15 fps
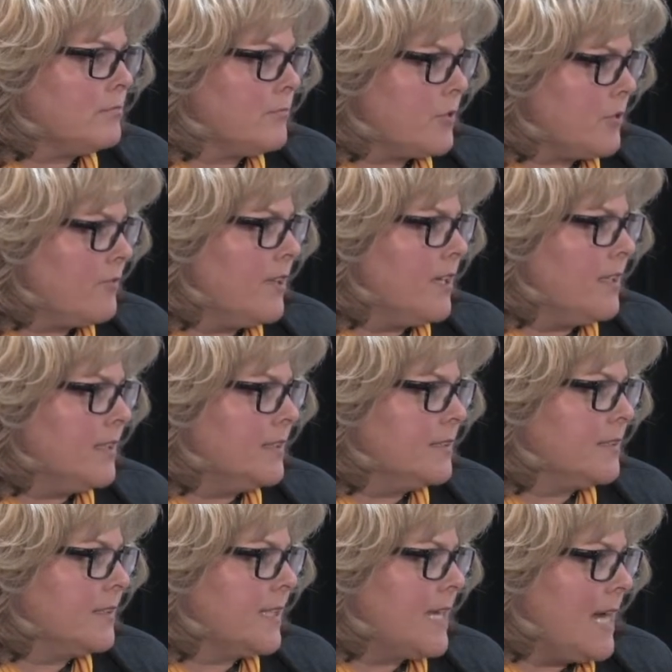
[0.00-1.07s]

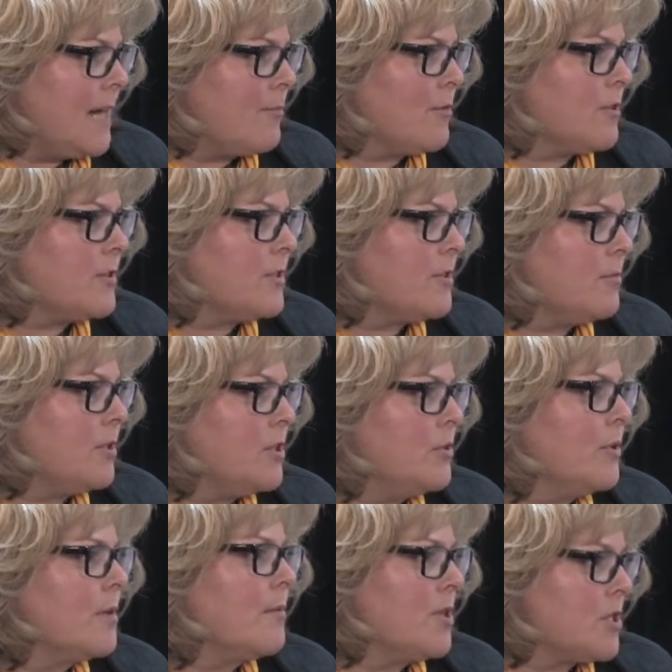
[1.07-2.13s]
surveillance and cameras to be
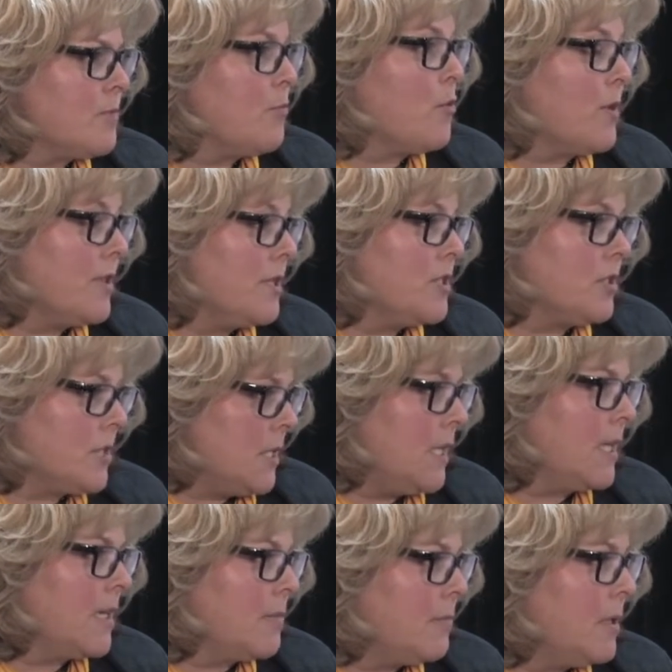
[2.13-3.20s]
doing much more than just taking